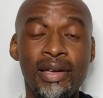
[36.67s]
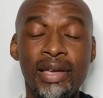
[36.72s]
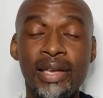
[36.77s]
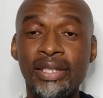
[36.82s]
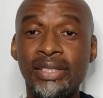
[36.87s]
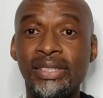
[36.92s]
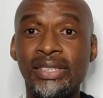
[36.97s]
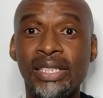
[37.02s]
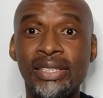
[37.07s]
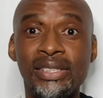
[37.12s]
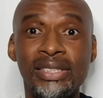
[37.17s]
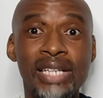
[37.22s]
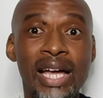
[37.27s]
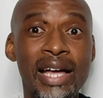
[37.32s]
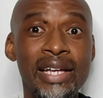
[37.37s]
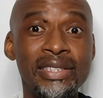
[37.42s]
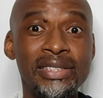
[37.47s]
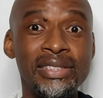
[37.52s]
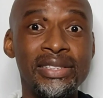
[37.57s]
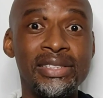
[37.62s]
is a
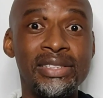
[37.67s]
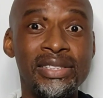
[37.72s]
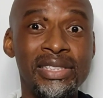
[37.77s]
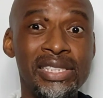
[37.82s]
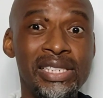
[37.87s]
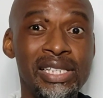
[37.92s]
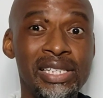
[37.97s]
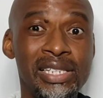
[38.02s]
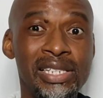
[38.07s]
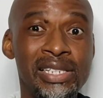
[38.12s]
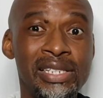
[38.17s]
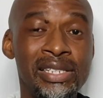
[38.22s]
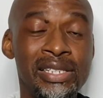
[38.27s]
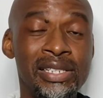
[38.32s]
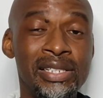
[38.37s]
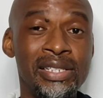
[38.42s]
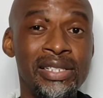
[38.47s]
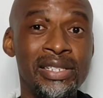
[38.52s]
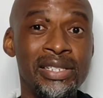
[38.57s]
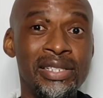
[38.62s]
done deal.
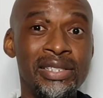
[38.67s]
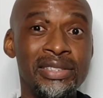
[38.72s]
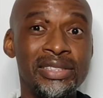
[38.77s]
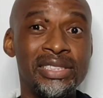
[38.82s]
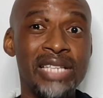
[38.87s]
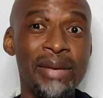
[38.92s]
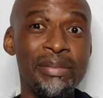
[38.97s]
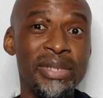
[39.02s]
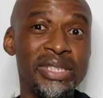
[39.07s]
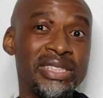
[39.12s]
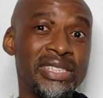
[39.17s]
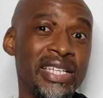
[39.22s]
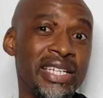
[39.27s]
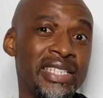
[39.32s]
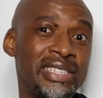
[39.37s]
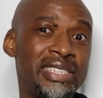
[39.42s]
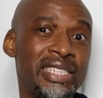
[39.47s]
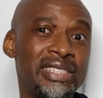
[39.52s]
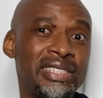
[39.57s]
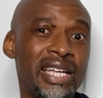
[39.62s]
Some are
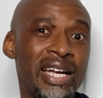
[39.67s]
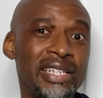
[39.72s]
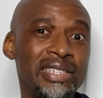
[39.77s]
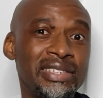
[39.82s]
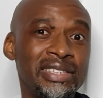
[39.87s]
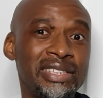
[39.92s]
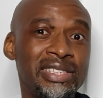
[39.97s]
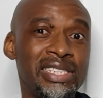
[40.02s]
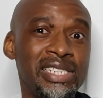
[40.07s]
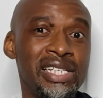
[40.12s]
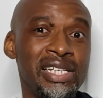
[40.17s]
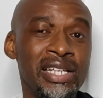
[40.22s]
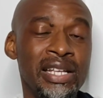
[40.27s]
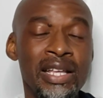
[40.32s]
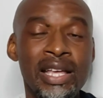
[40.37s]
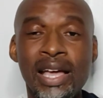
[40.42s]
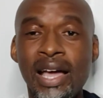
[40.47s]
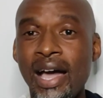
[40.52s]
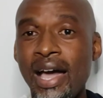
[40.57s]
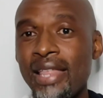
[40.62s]
saying it's a done deal.
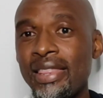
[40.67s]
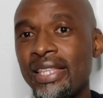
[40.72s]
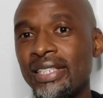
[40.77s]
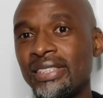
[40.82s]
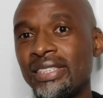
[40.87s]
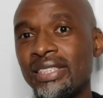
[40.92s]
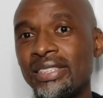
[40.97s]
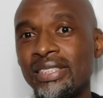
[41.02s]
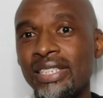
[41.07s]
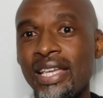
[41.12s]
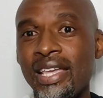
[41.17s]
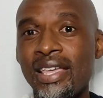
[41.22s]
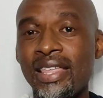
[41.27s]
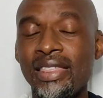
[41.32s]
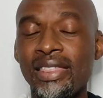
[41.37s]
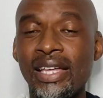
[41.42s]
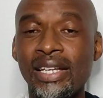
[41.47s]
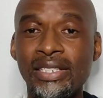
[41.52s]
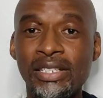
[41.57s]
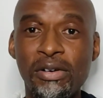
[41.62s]
Others are
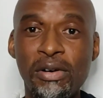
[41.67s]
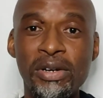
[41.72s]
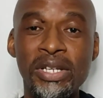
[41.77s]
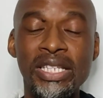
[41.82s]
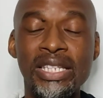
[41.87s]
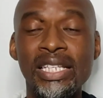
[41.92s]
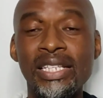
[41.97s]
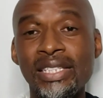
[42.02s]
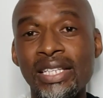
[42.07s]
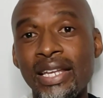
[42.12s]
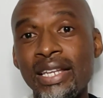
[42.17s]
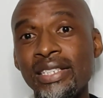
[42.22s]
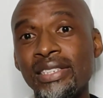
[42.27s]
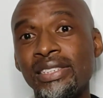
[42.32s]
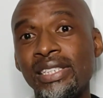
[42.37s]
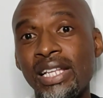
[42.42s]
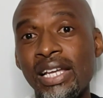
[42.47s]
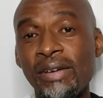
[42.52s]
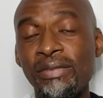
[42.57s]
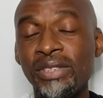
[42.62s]
saying that the only thing that
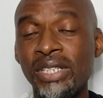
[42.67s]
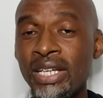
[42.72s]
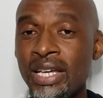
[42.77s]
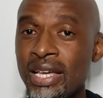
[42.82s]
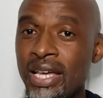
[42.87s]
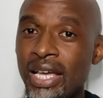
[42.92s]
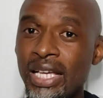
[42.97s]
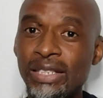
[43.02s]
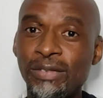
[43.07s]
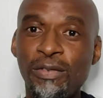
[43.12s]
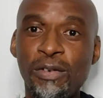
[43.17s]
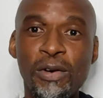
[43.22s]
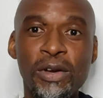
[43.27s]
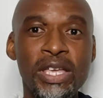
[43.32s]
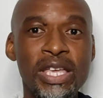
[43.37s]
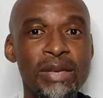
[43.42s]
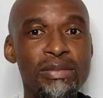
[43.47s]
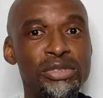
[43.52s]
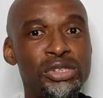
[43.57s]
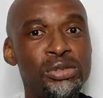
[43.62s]
is left is for
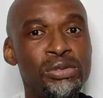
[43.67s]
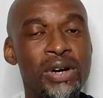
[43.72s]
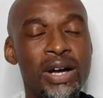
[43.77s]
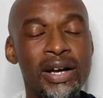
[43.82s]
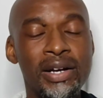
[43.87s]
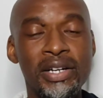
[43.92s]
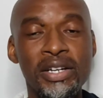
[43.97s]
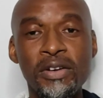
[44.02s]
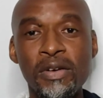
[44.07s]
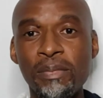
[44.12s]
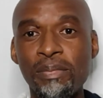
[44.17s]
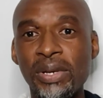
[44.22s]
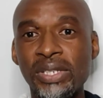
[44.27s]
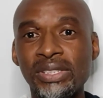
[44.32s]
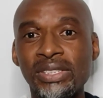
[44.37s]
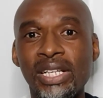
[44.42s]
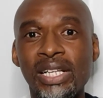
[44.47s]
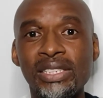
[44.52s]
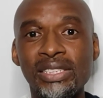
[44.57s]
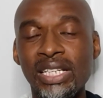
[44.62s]
him to agree on
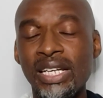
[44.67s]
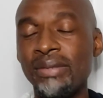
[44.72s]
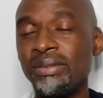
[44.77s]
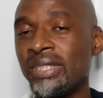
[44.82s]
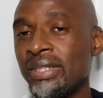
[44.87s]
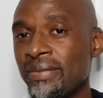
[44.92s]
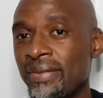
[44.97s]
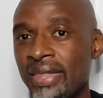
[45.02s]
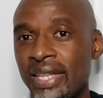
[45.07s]
personal terms